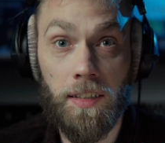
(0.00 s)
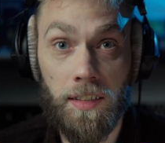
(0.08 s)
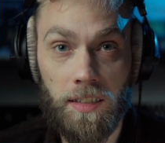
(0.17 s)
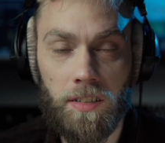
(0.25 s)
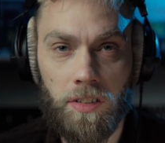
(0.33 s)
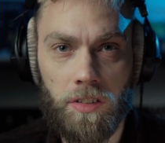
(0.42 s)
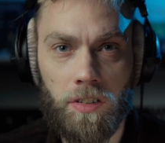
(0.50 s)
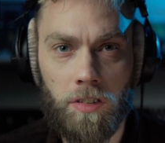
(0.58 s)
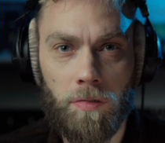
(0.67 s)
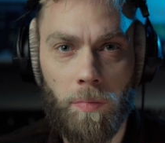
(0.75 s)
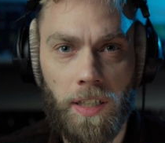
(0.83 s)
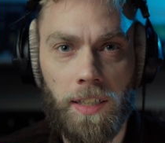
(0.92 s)
this
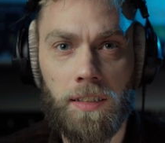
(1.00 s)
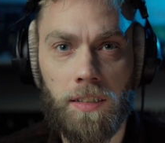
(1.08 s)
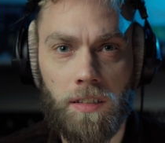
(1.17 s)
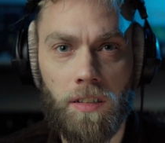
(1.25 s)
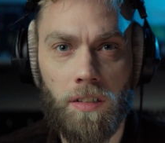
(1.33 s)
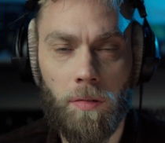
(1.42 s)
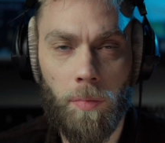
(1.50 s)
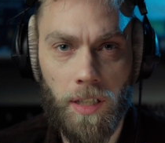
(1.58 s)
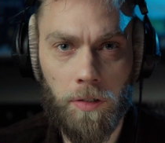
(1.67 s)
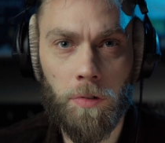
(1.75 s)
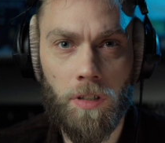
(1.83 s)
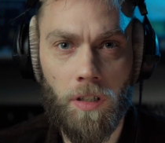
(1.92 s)
just makes the
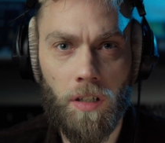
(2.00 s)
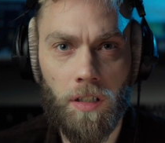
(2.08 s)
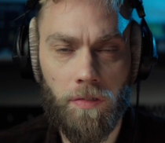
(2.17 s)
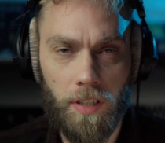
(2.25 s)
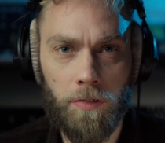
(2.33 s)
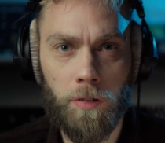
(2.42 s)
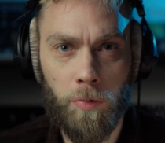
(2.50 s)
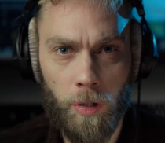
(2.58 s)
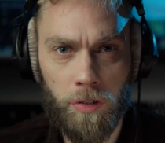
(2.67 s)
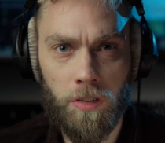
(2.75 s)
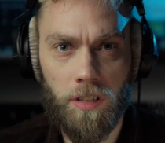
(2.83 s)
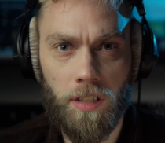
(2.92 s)
Microkorg very
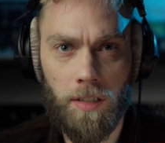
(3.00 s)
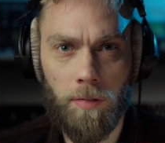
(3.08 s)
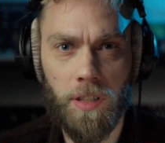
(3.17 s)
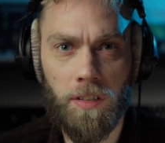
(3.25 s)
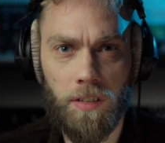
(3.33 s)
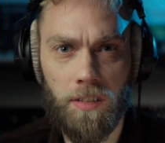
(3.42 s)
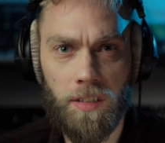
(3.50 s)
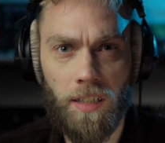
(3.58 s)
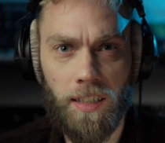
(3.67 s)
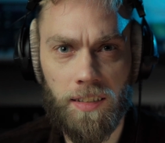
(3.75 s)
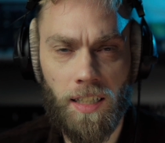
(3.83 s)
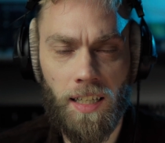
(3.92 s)
versatile because it
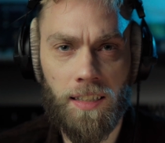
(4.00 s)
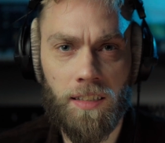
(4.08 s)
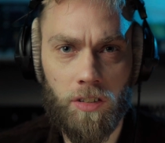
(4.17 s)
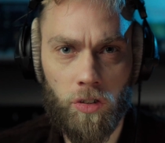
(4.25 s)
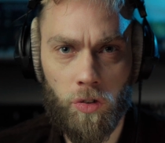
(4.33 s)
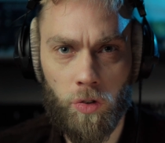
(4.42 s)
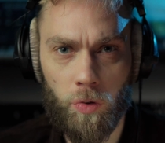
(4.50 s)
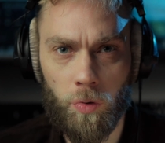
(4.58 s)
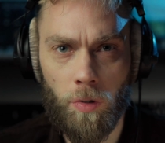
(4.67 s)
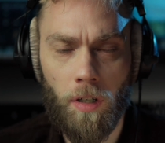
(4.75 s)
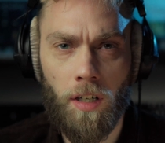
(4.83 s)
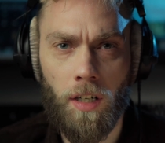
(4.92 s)
has access
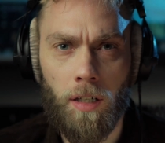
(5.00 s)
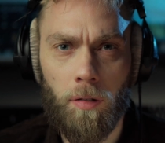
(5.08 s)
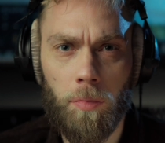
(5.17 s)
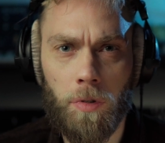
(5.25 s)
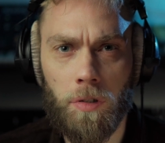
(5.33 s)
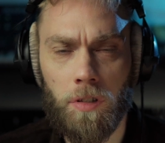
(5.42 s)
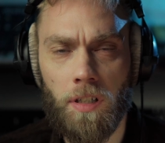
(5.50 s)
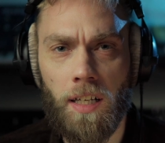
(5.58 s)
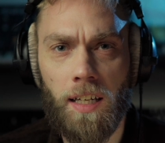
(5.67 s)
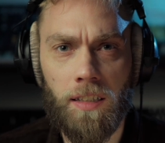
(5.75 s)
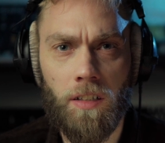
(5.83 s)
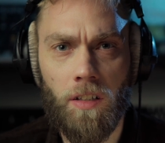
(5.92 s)
to more
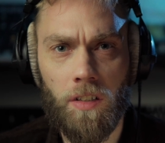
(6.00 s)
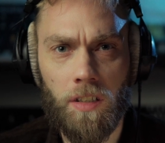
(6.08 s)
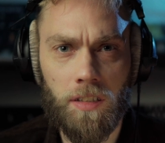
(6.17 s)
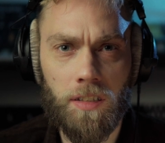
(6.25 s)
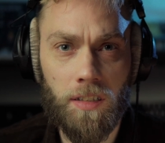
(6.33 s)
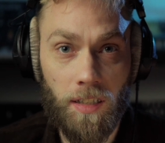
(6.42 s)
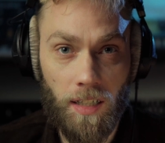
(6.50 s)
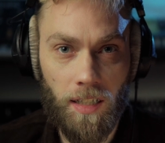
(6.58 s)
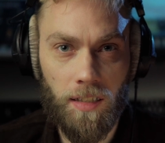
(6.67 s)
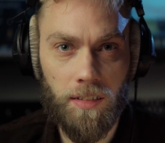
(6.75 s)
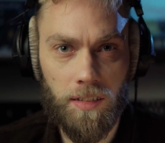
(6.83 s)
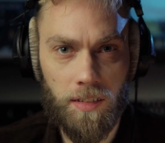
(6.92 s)
analog
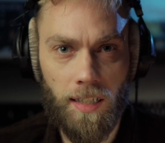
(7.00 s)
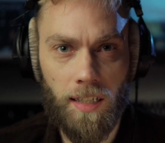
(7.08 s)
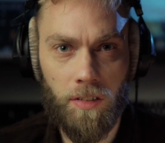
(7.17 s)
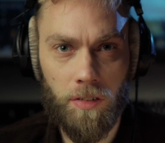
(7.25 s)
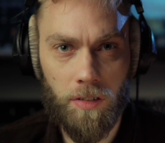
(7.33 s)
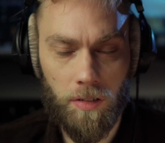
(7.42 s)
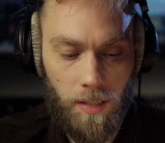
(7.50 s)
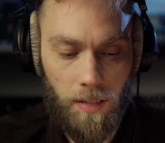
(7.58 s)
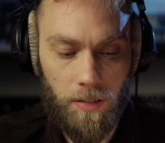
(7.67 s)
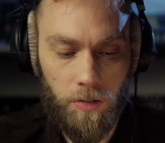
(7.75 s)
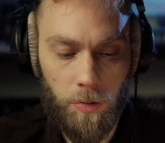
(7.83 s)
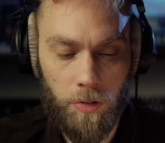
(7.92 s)
style sounds
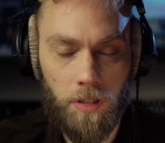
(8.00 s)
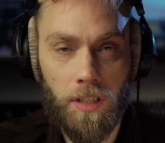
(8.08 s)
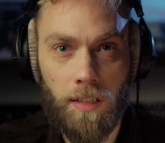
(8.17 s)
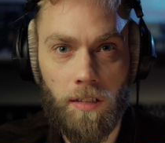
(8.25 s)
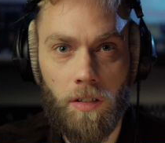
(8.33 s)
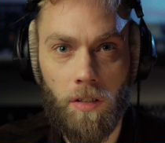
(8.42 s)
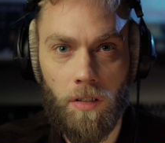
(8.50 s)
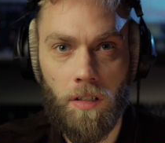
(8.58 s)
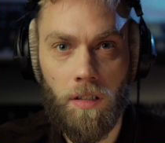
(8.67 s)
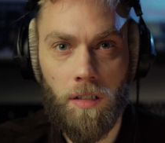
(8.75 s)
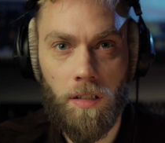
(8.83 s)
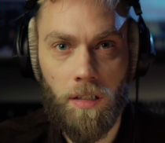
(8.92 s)
using the
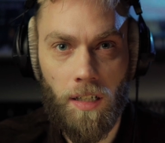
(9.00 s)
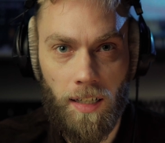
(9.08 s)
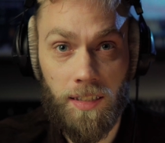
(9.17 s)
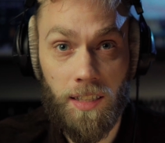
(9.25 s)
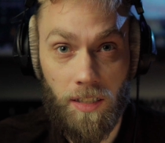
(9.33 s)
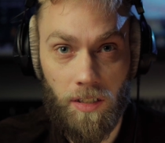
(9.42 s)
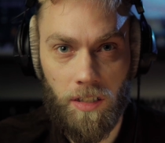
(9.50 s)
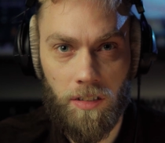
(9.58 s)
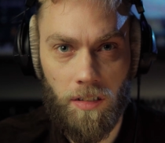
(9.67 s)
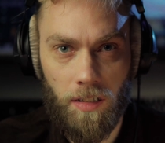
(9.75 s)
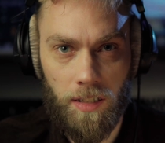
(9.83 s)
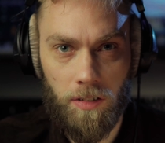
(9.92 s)
classic
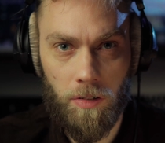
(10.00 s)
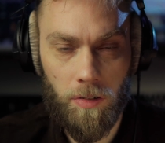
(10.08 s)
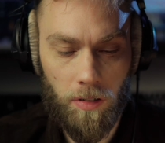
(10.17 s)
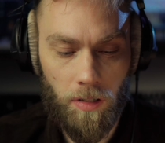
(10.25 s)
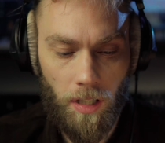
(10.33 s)
oscillators,